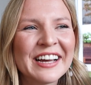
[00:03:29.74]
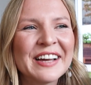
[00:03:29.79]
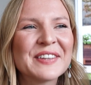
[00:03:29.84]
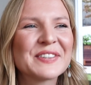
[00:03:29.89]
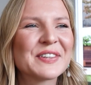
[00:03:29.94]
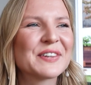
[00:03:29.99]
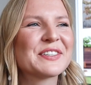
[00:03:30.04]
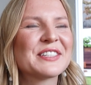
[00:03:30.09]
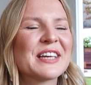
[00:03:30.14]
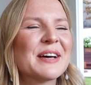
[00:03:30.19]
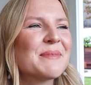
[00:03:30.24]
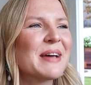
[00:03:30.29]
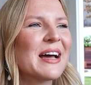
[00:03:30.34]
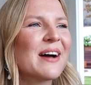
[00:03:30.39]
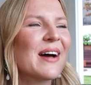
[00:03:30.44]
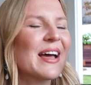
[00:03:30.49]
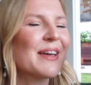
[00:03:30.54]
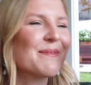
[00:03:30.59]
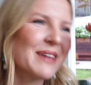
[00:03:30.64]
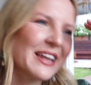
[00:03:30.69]
So somehow
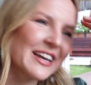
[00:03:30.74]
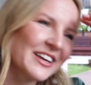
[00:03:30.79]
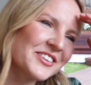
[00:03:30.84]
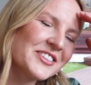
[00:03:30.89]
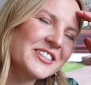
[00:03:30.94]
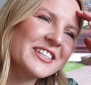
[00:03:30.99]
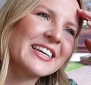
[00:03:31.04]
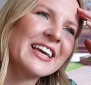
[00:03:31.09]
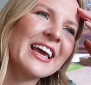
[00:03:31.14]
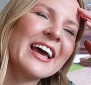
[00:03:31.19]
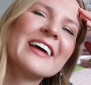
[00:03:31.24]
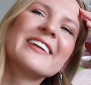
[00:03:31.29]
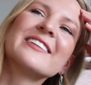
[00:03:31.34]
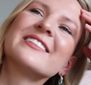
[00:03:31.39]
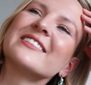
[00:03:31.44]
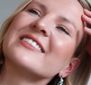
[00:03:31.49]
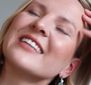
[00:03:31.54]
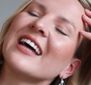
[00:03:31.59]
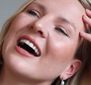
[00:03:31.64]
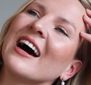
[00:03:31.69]
I managed to
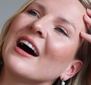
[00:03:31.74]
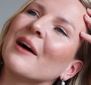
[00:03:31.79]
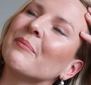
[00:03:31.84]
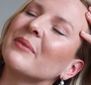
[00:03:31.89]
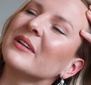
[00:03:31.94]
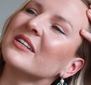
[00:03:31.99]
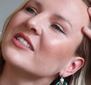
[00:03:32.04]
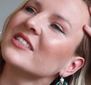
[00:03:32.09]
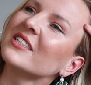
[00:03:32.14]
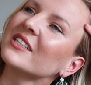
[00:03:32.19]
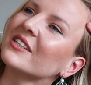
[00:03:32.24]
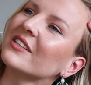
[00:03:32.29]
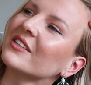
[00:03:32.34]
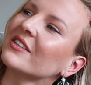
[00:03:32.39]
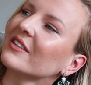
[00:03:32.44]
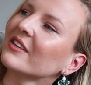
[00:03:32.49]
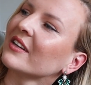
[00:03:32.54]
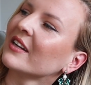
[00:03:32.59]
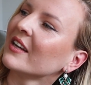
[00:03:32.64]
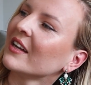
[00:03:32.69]
get up
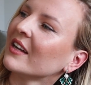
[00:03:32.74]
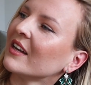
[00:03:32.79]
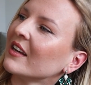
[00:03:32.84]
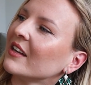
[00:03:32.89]
until